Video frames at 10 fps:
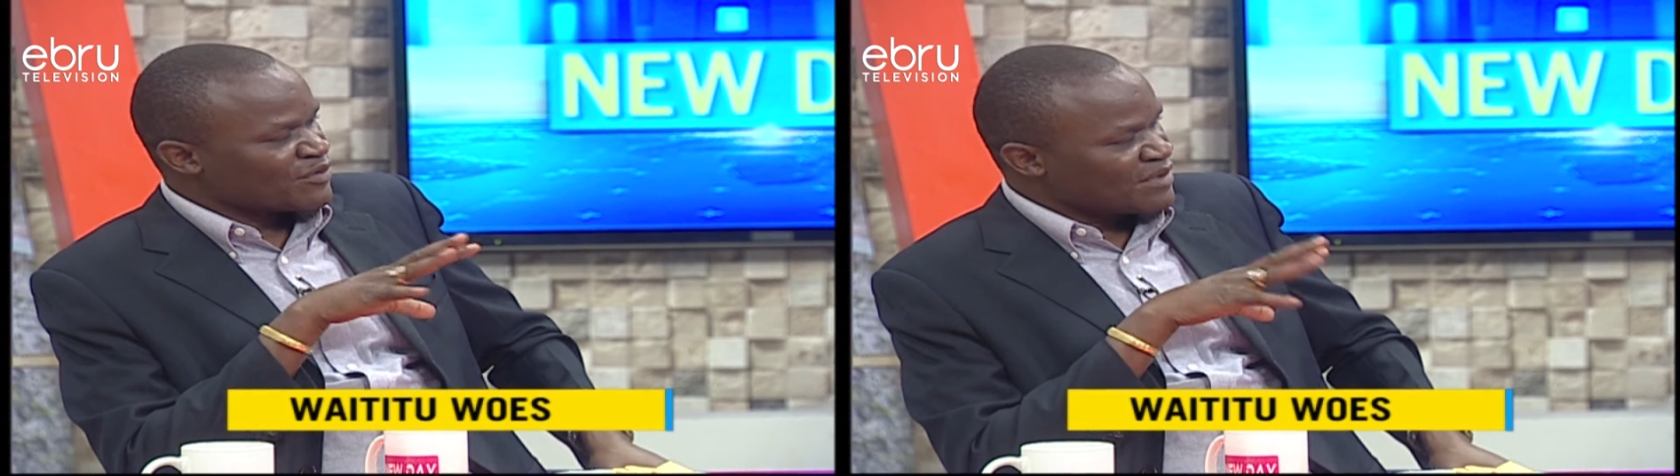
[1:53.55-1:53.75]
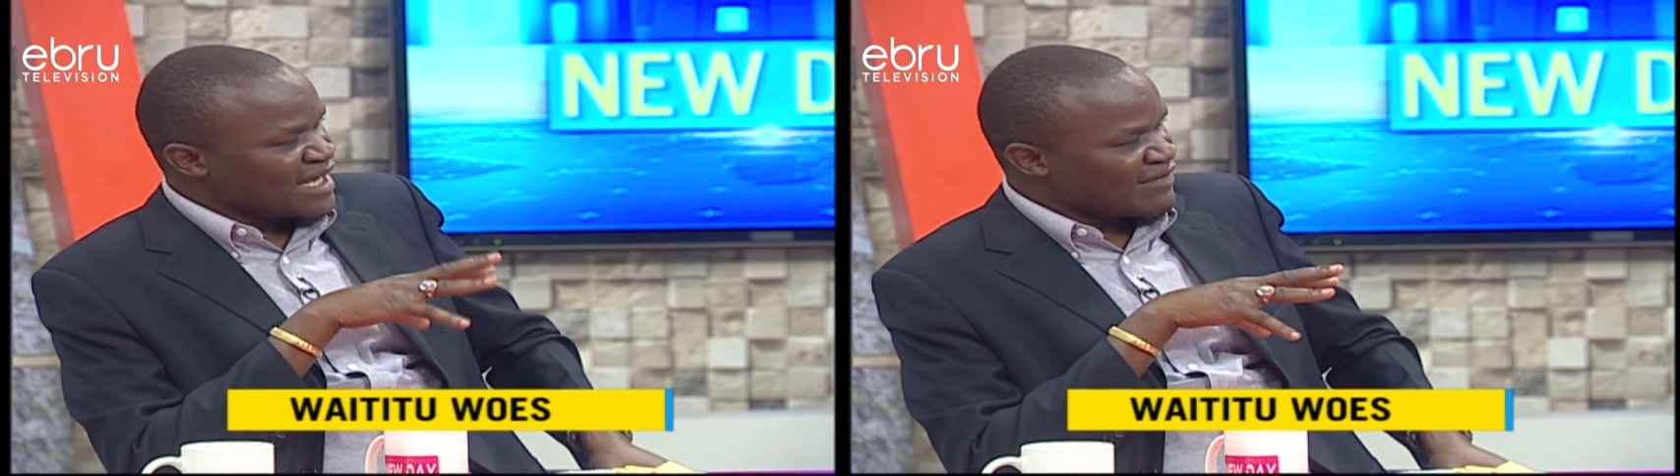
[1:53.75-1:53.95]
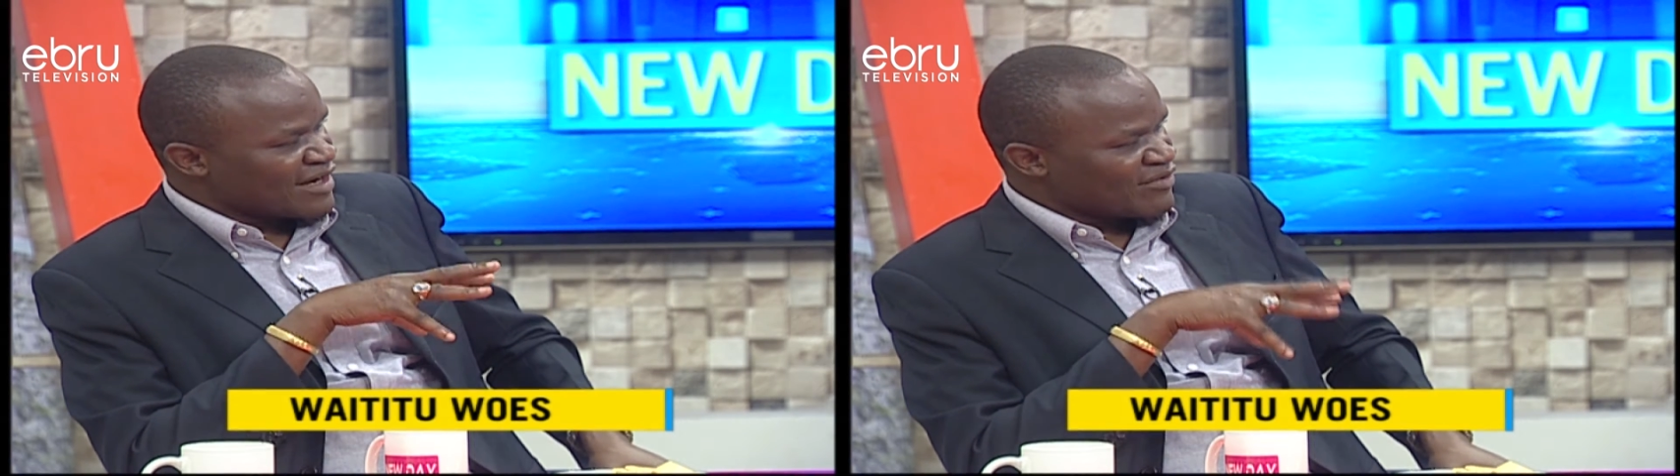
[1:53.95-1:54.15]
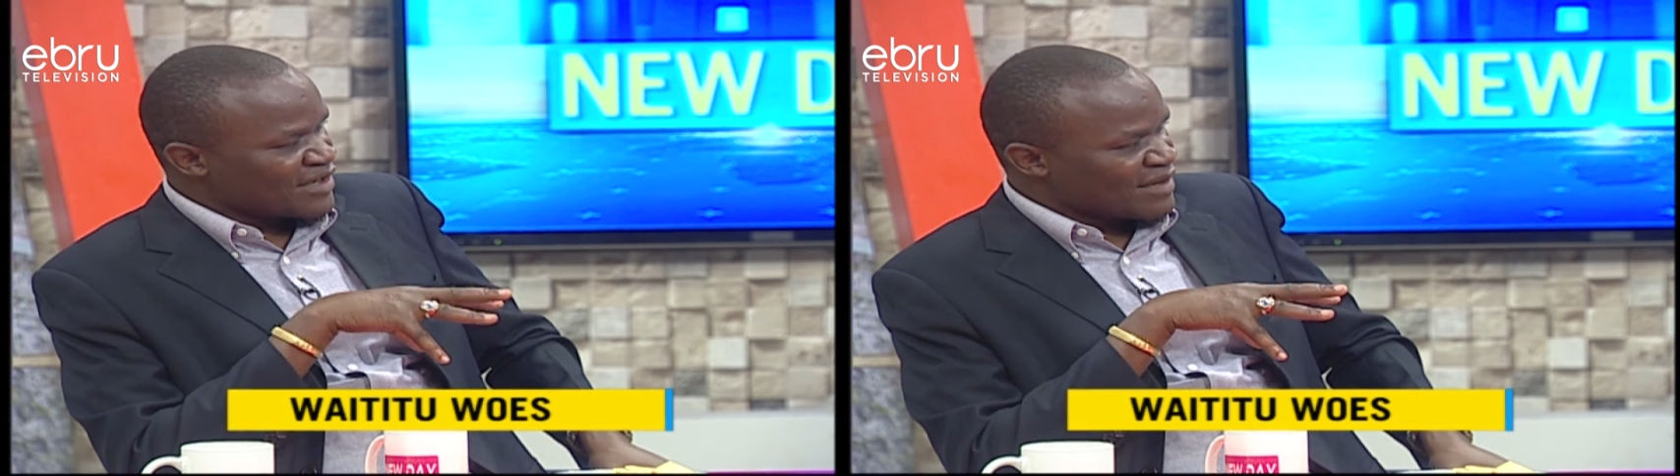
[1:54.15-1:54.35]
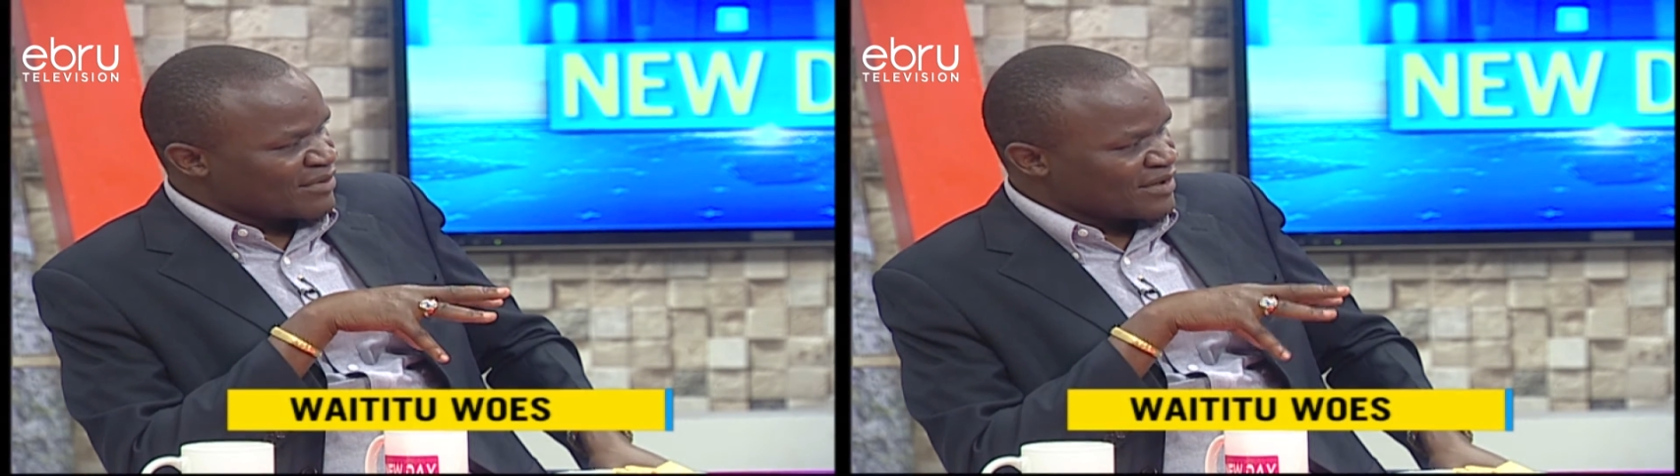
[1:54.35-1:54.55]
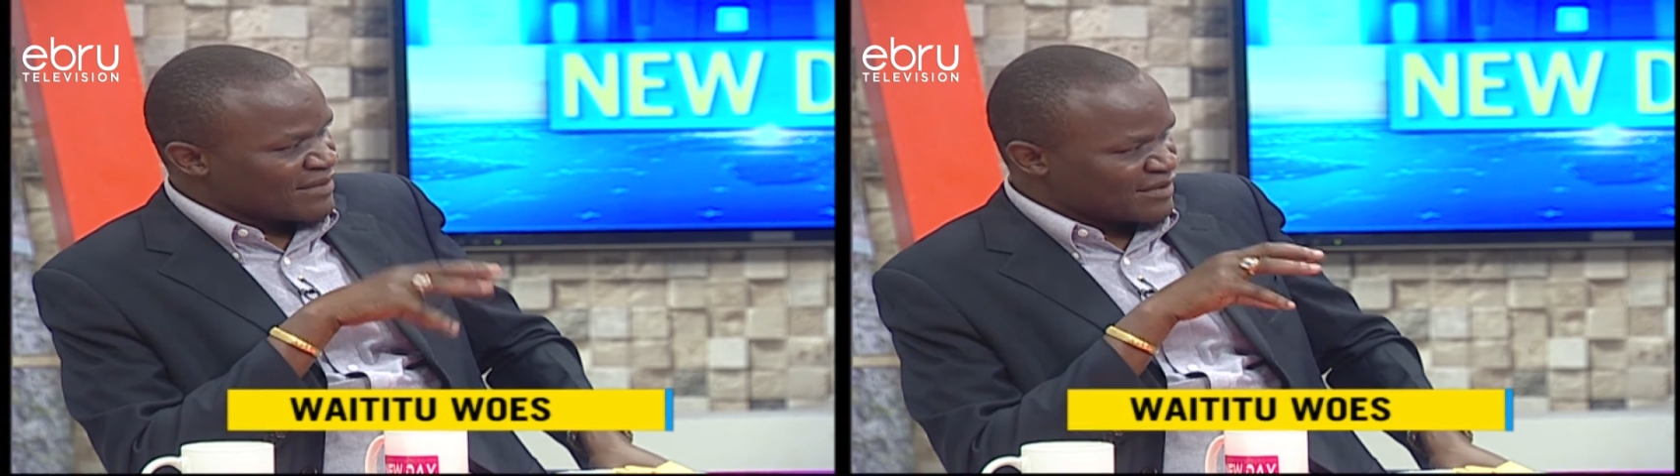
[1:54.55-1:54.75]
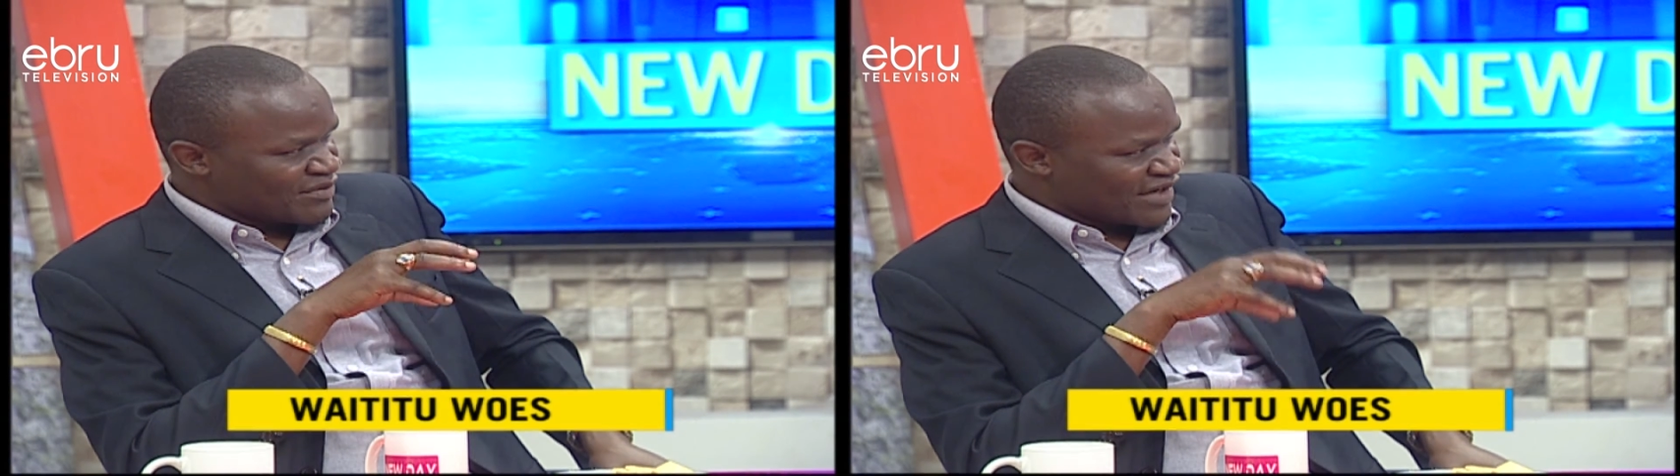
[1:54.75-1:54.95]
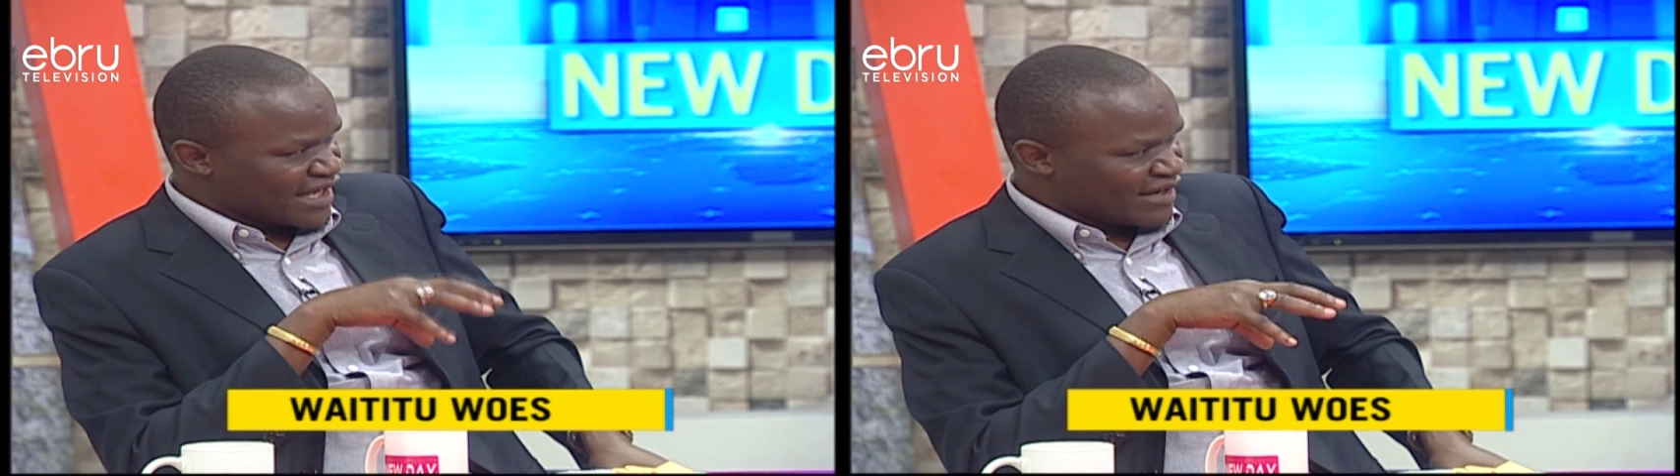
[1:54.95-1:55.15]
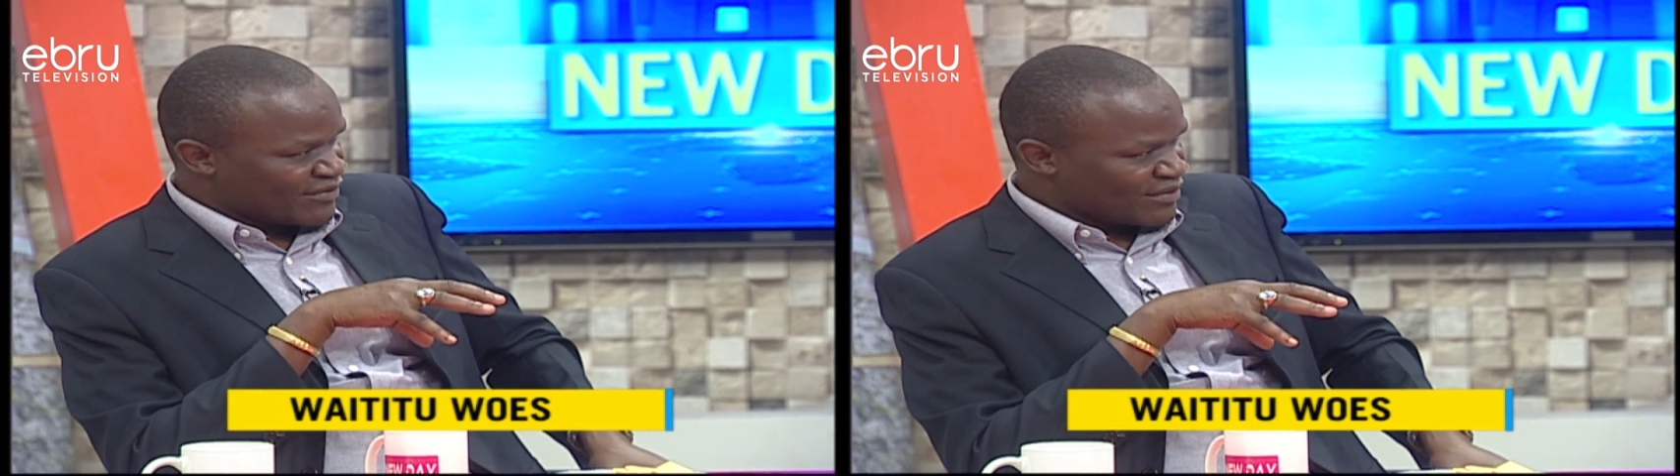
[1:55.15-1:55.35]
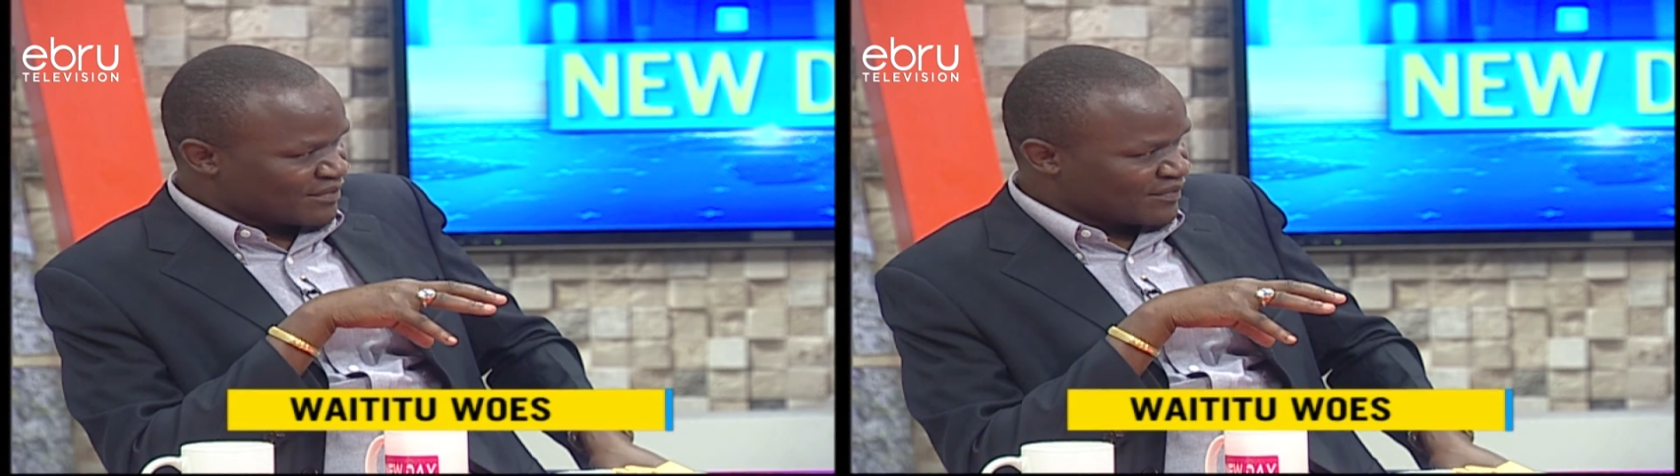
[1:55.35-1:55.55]
to be governor of Kiambu, he must be very
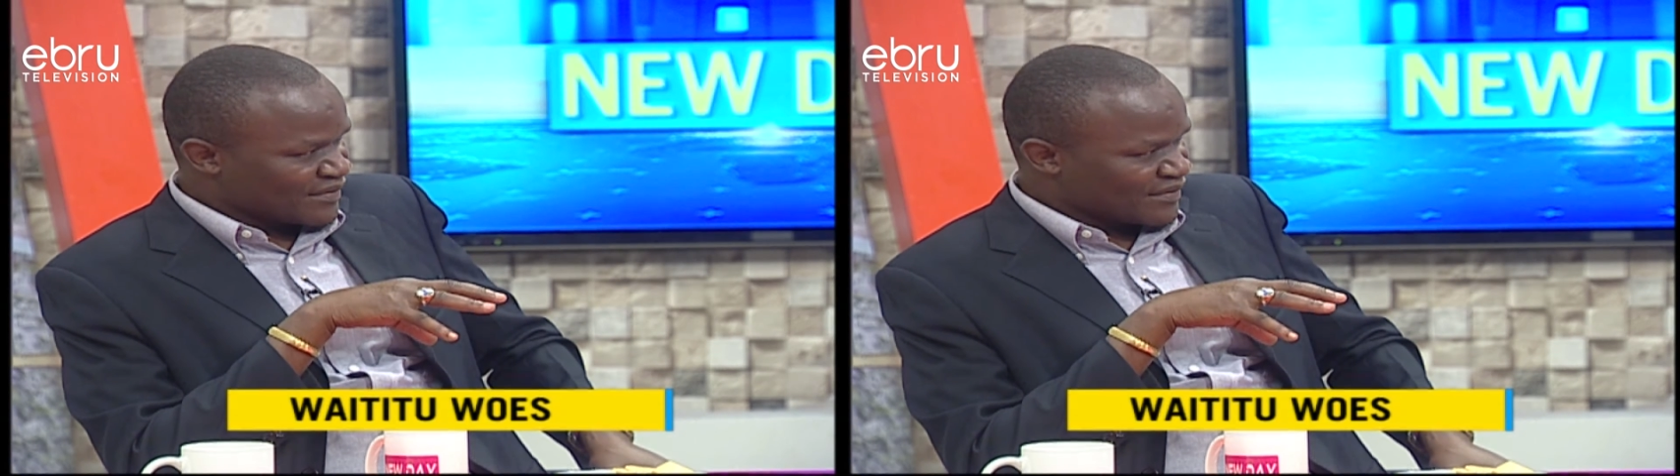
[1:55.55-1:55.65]
careful